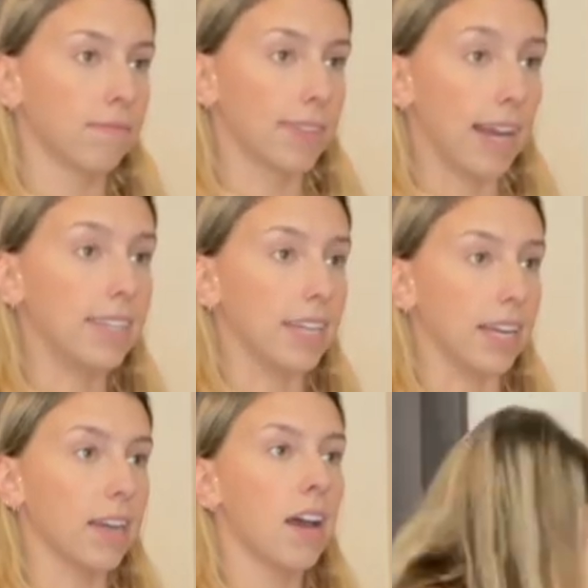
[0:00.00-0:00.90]
I
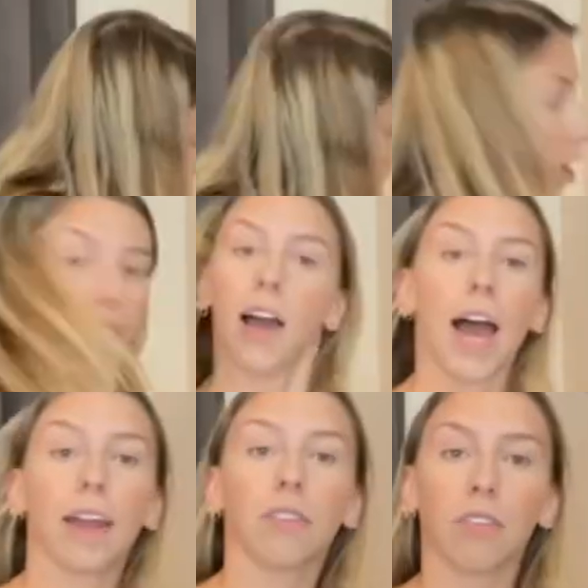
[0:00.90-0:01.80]
dig.
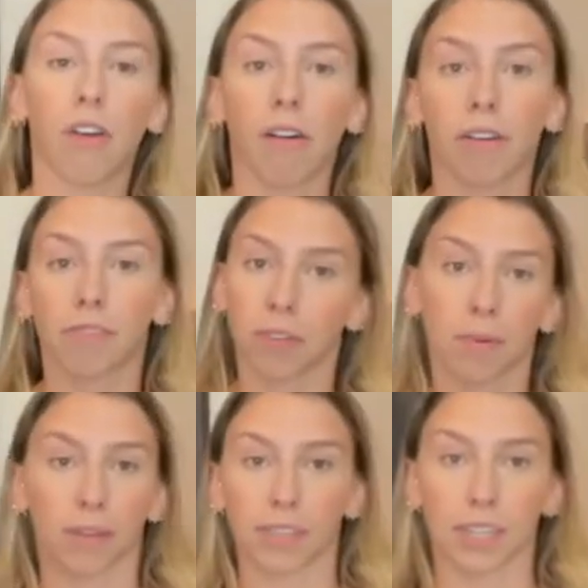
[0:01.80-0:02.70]
I don't know how I feel
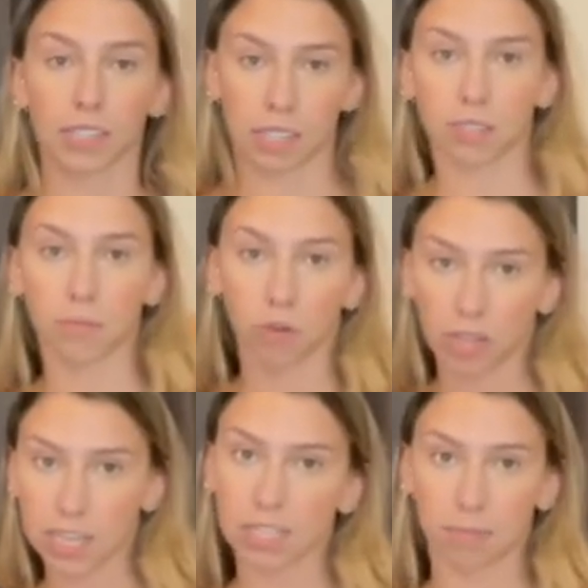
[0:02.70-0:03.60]
about these. These are more
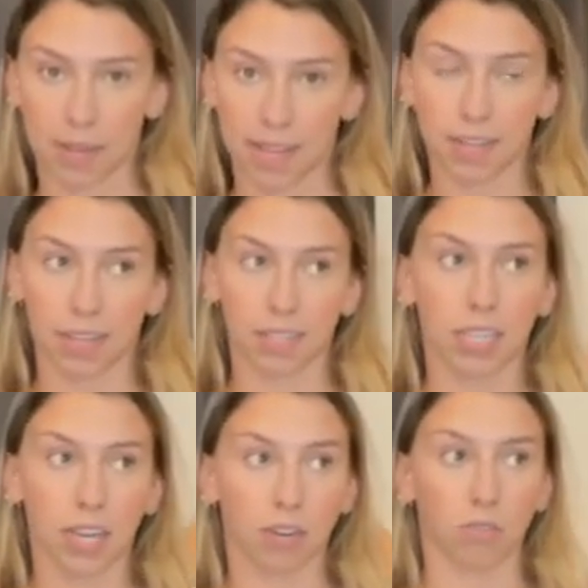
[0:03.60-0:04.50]
like spandexy.
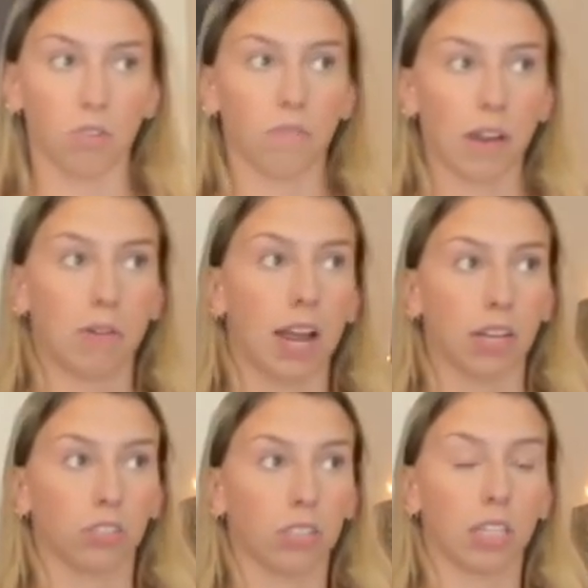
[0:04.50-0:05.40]
I don't know if I would
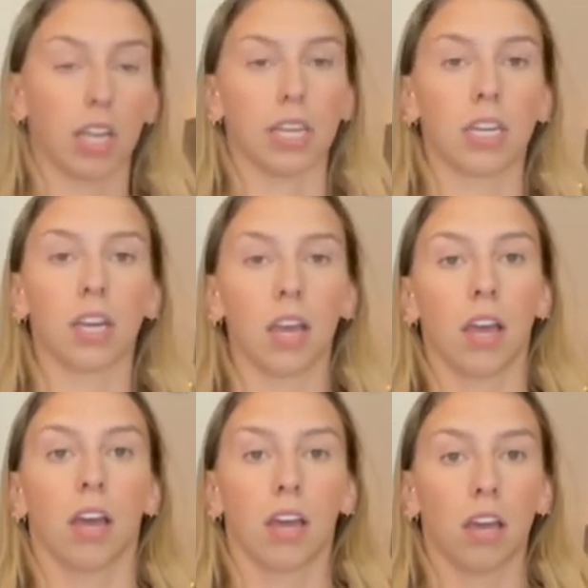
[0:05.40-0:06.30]
actually like
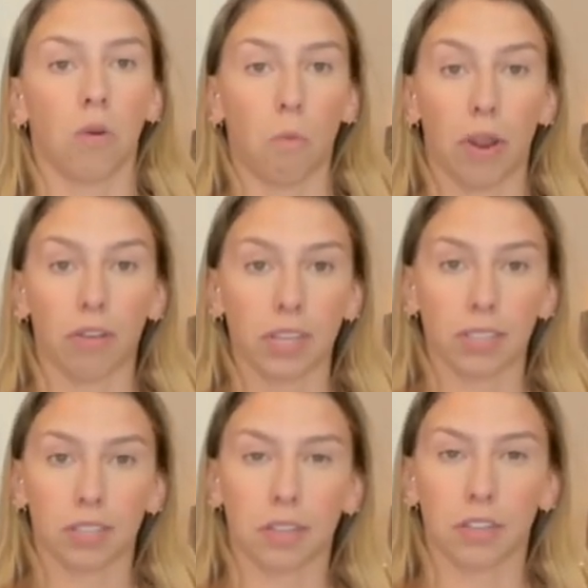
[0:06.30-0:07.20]
wear
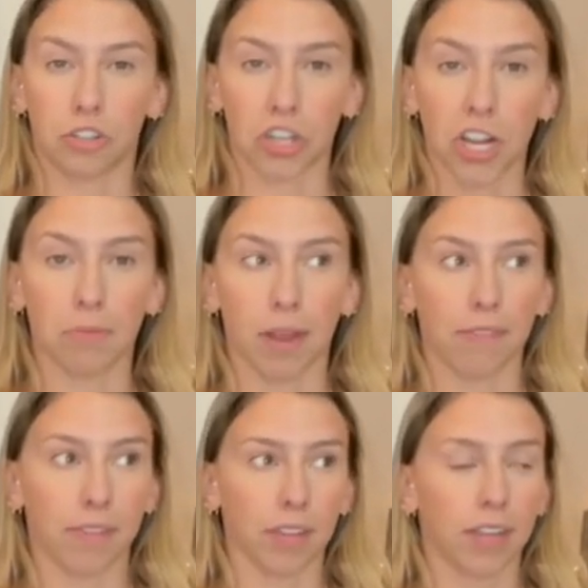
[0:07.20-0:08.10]
these to the gym. I
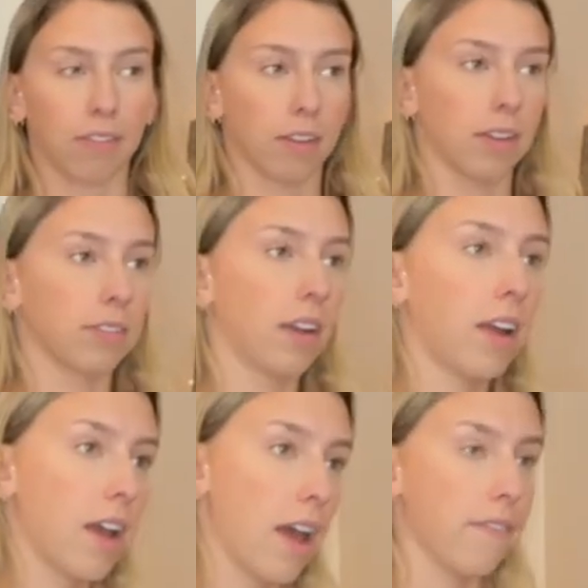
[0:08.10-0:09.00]
feel like
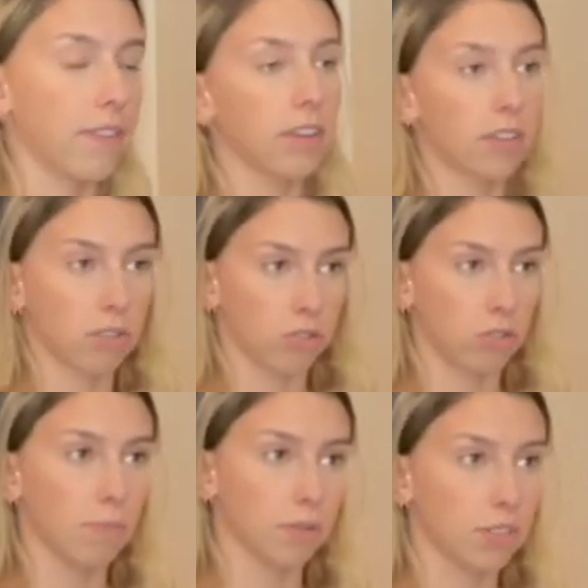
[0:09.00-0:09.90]
they're
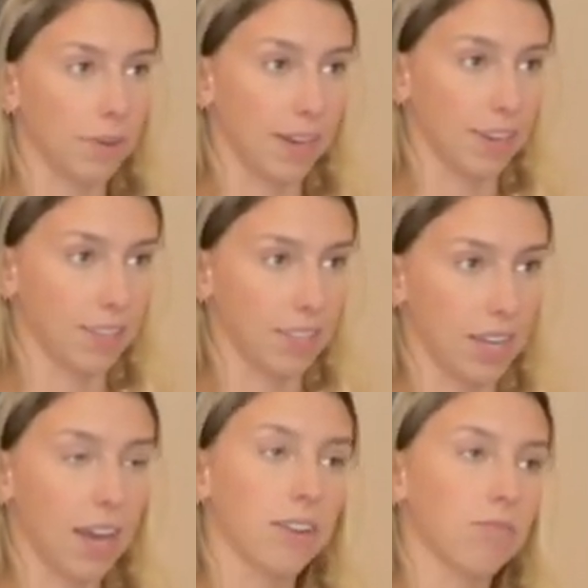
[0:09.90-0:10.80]
super
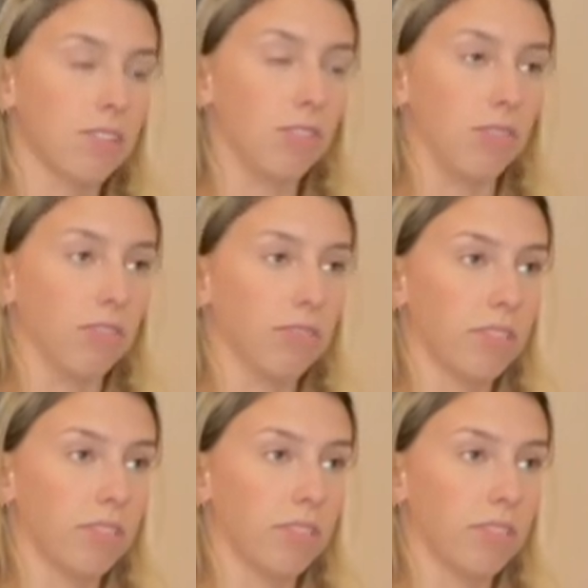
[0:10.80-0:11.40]
spandexy. I don't know.